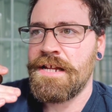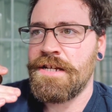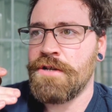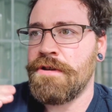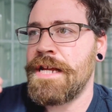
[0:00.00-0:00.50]

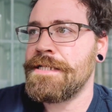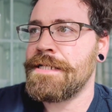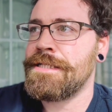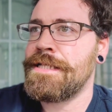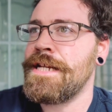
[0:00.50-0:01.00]
the
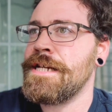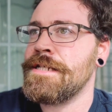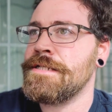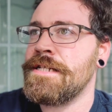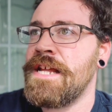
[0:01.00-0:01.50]
greatest
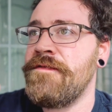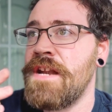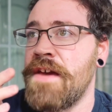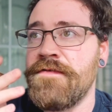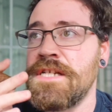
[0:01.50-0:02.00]
thing the
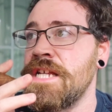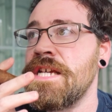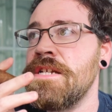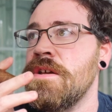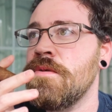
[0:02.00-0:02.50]
devil ever
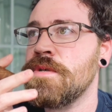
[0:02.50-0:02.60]
did